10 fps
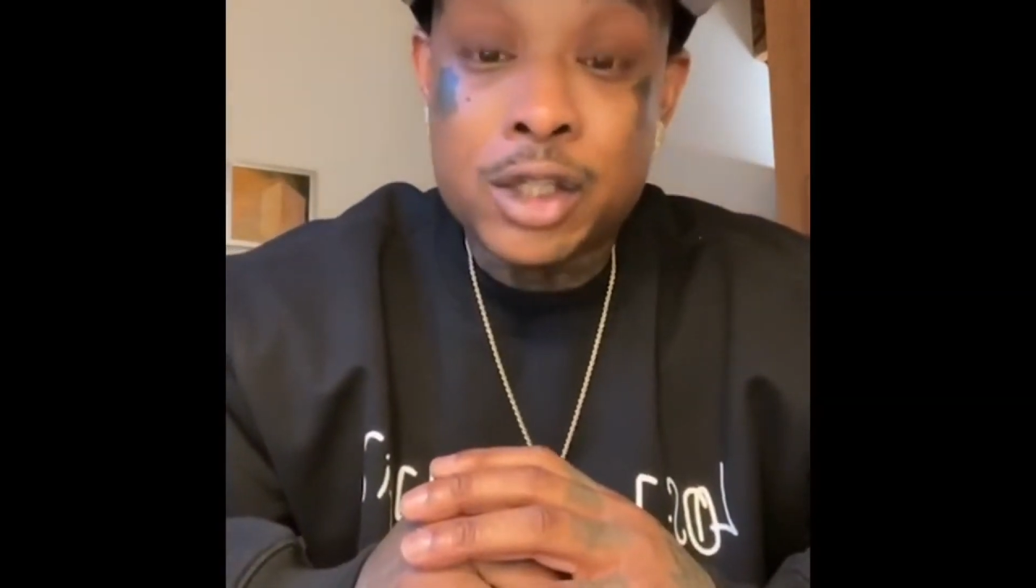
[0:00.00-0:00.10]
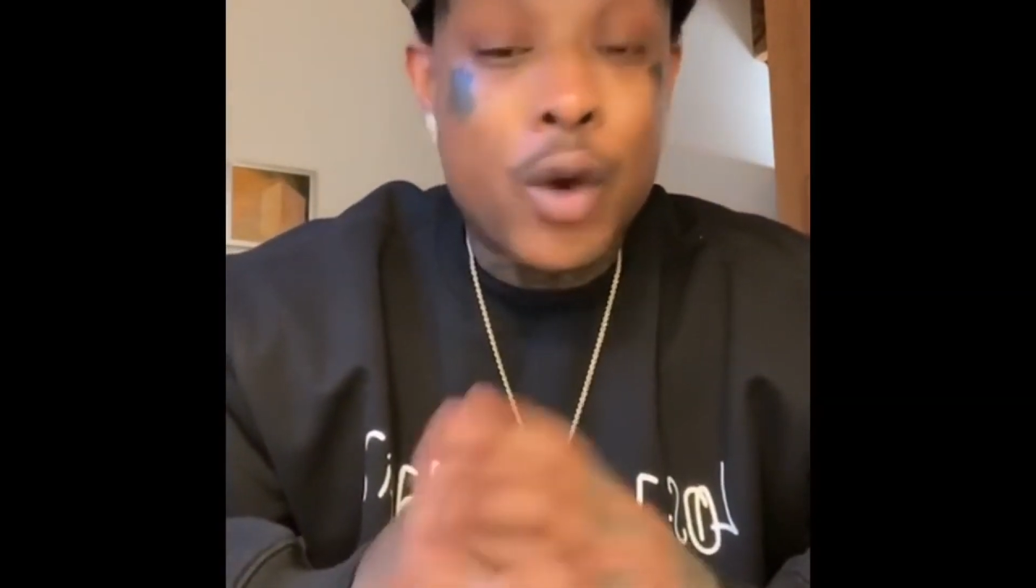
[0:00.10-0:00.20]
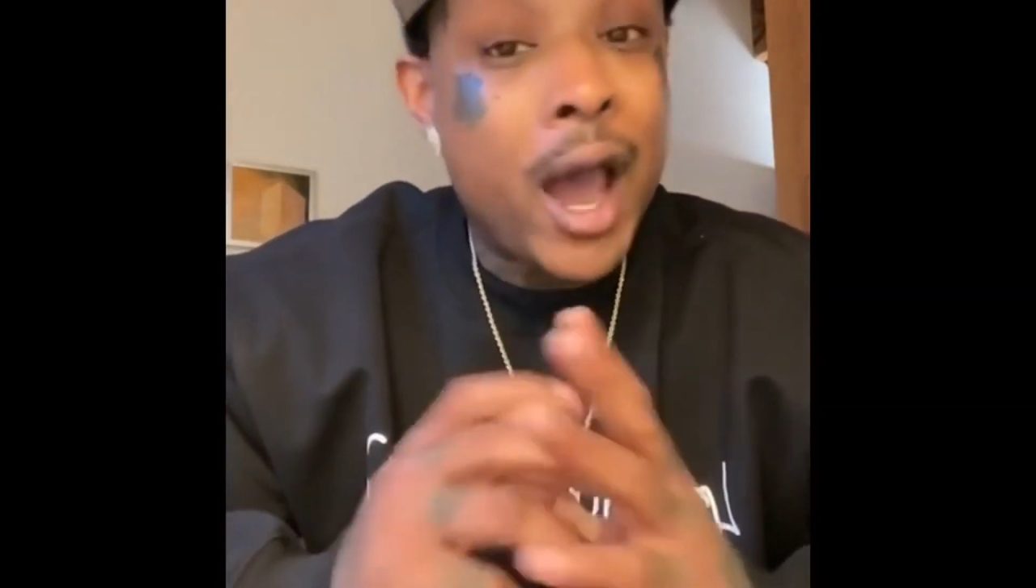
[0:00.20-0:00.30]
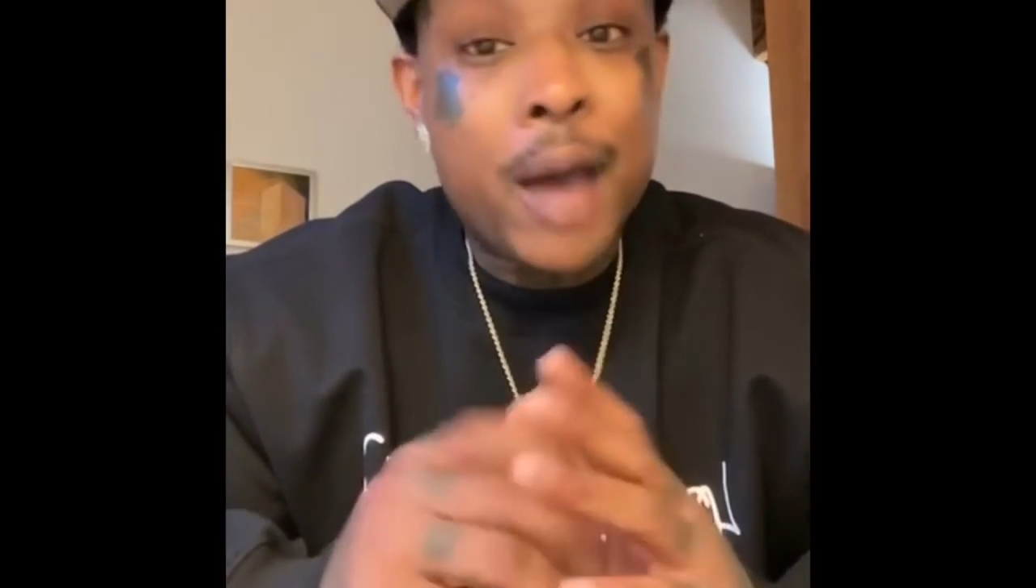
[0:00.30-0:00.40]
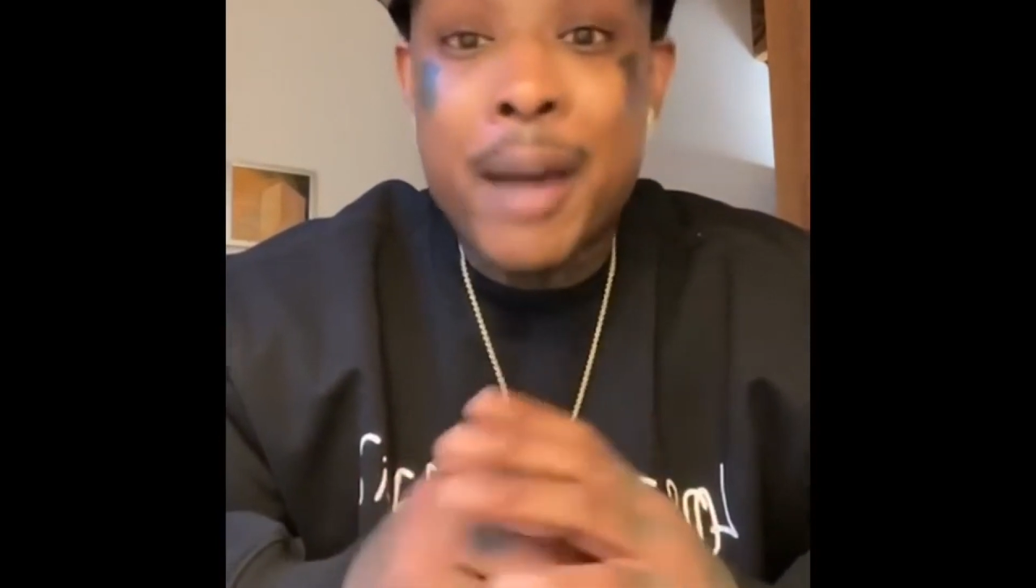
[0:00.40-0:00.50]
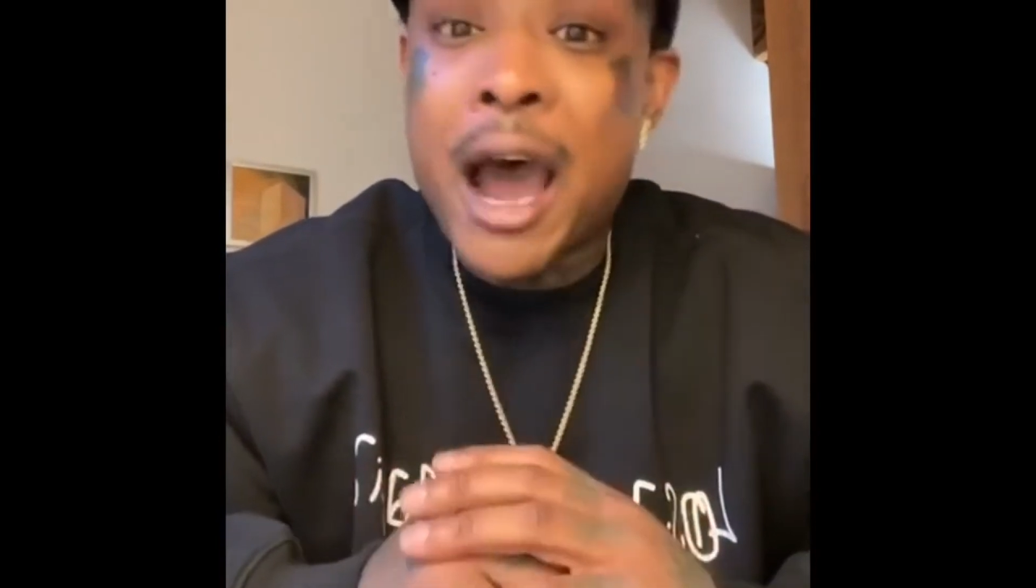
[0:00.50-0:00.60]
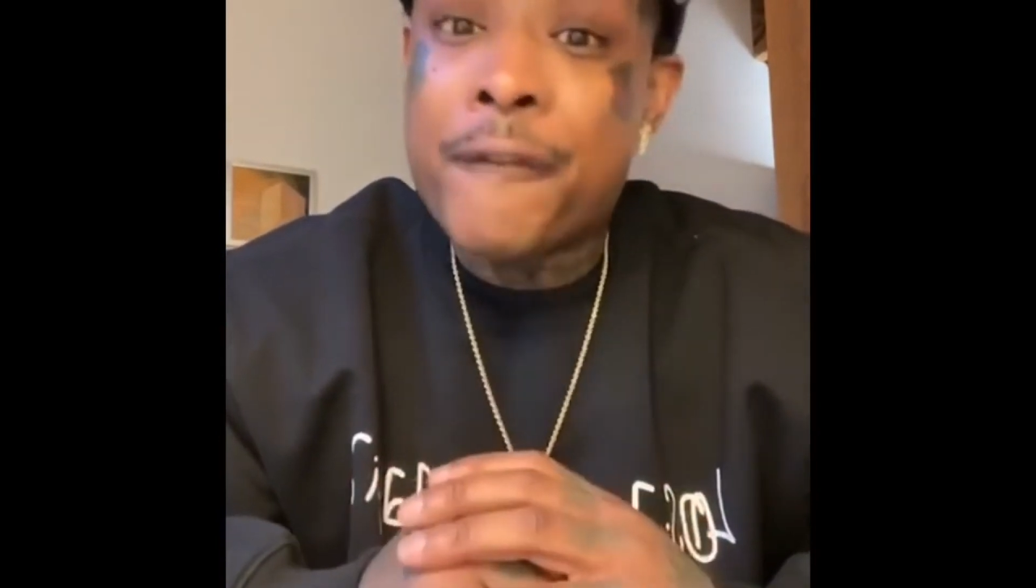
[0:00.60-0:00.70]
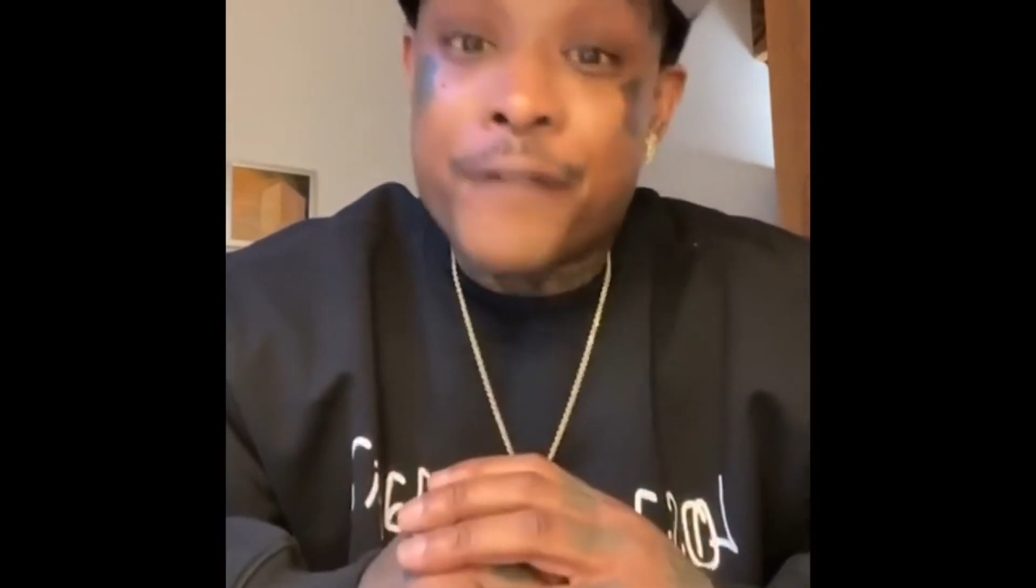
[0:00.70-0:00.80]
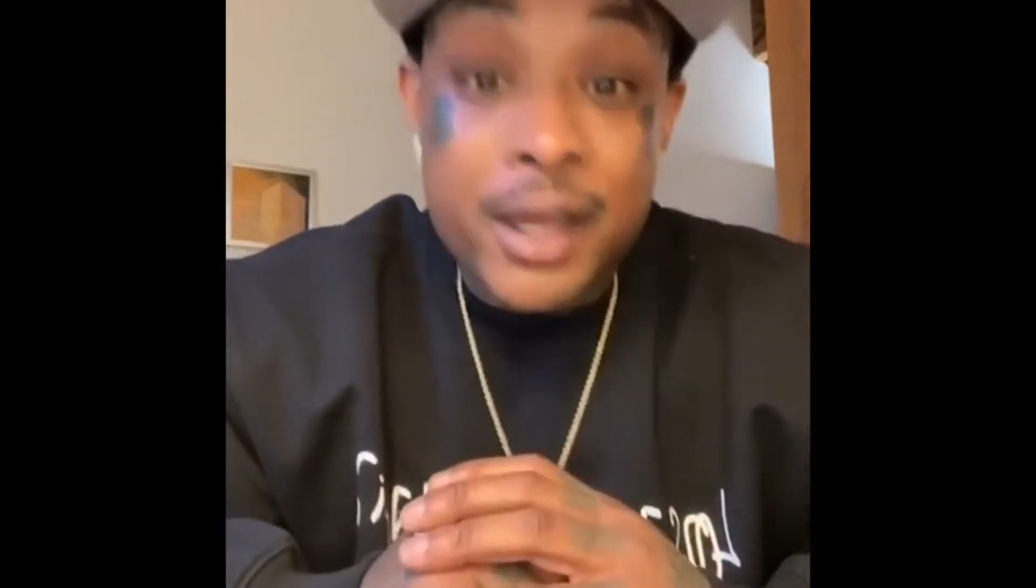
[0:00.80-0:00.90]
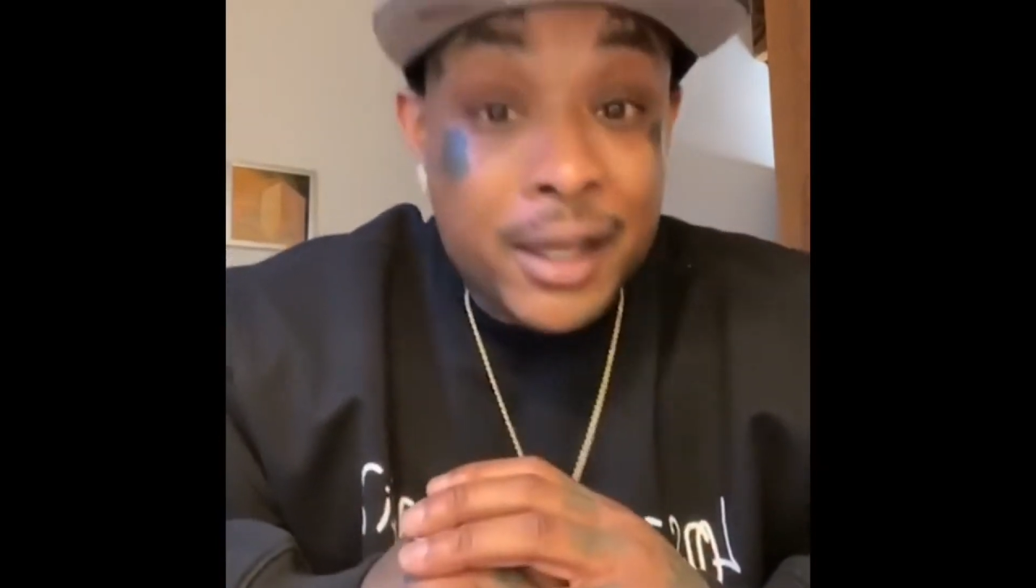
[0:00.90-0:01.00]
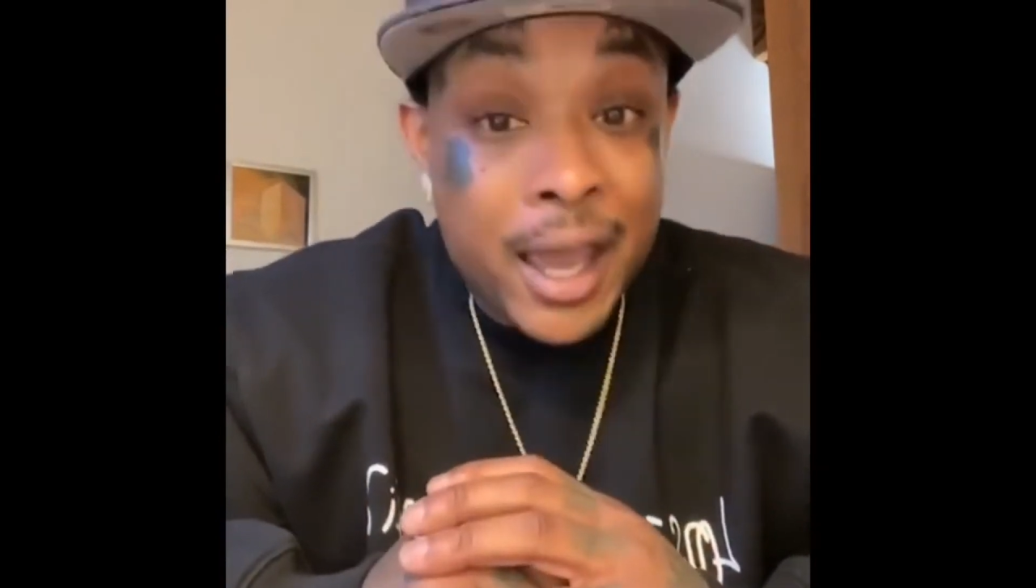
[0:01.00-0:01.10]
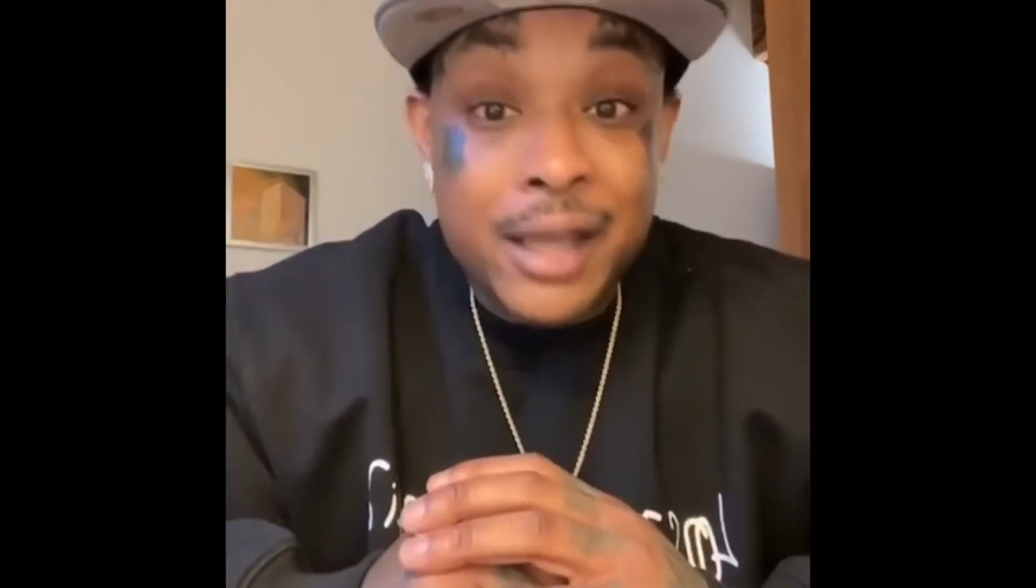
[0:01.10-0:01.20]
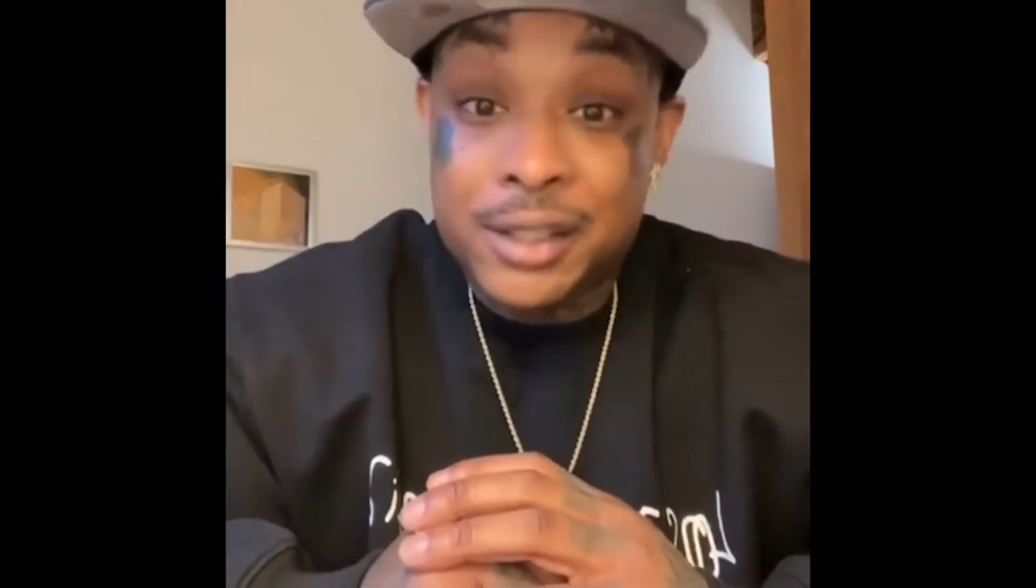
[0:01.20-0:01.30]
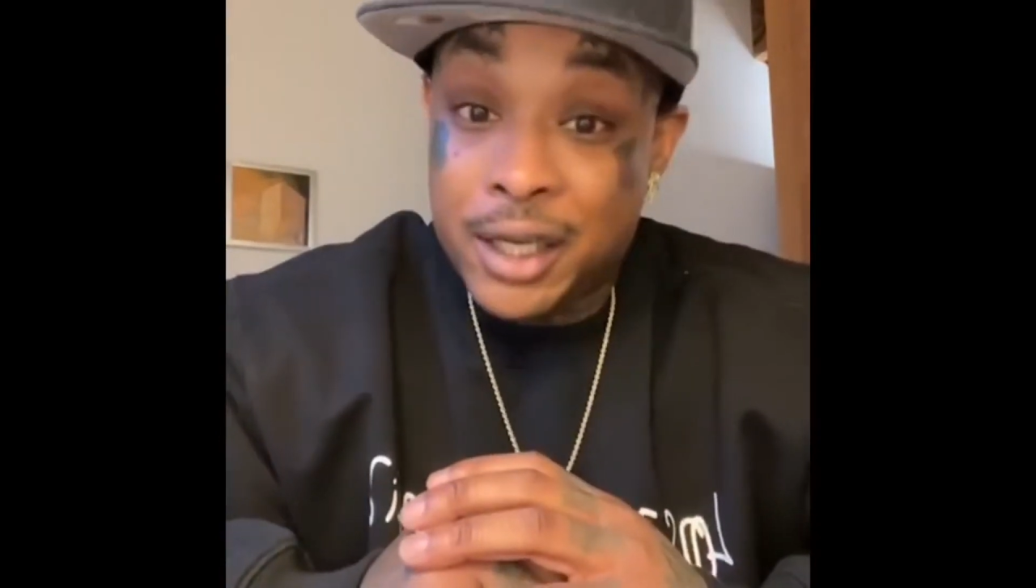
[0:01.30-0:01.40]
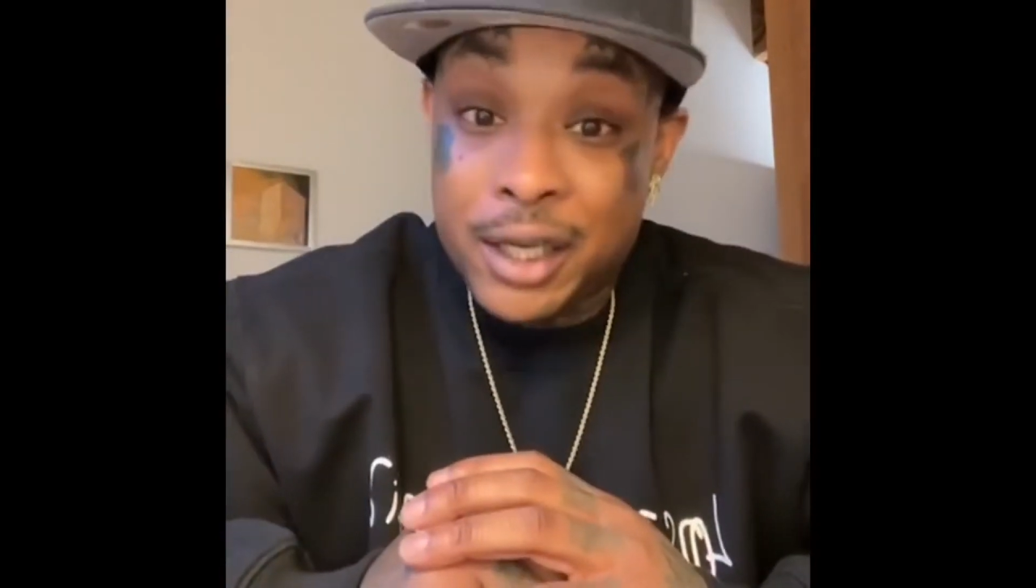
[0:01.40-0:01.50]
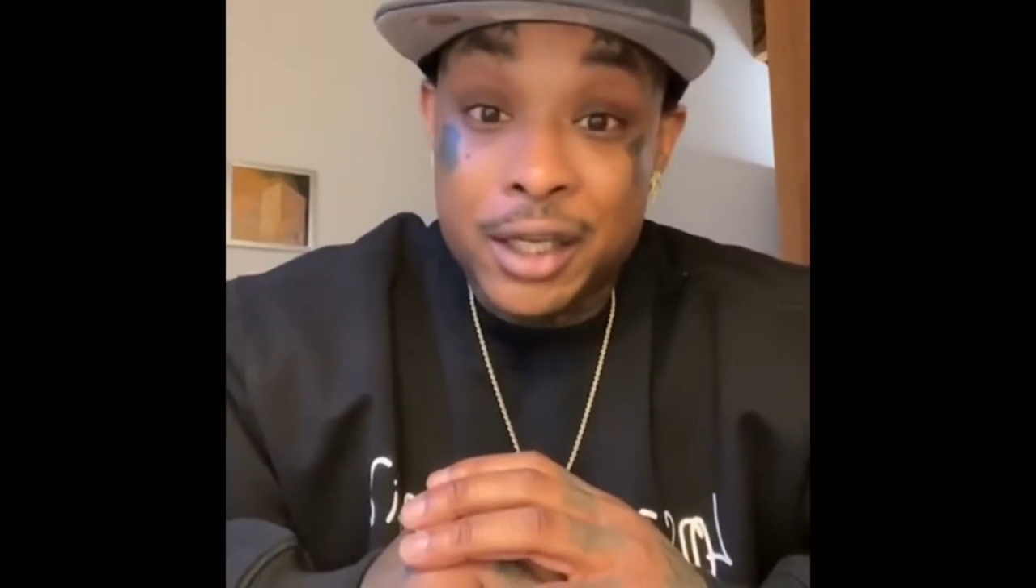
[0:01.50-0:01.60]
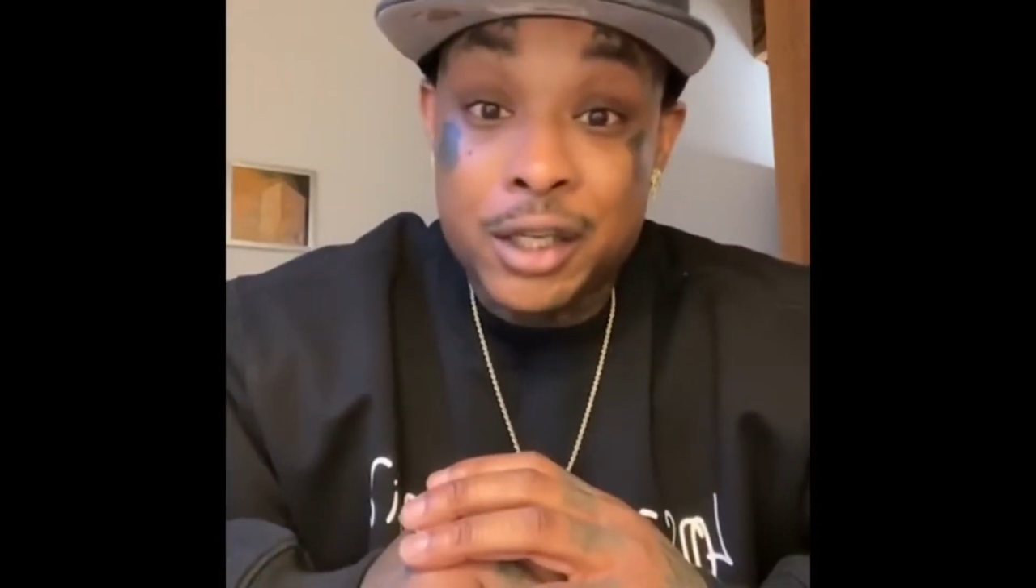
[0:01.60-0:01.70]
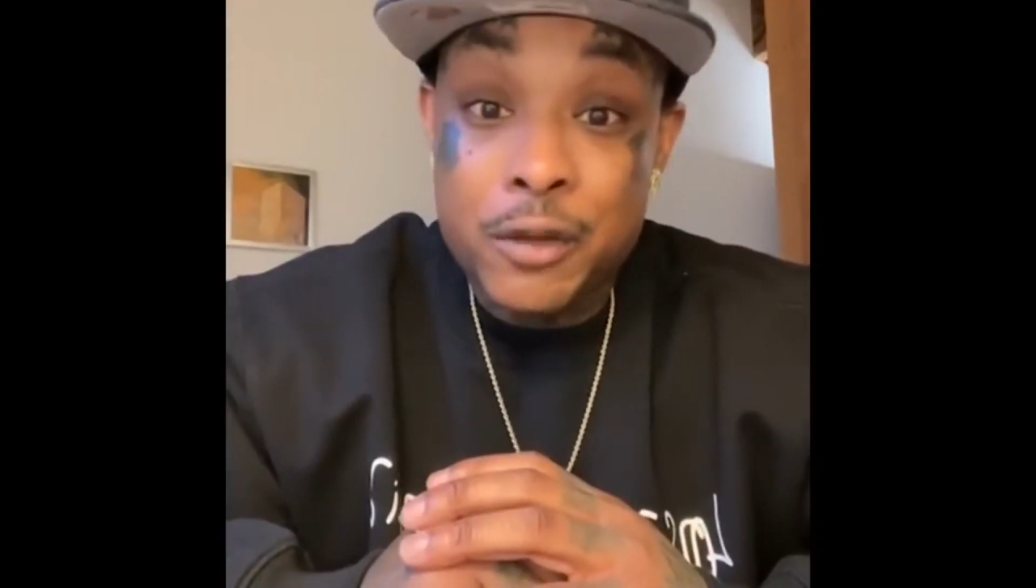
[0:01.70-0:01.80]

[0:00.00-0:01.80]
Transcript: So how am I a fake ass nigga?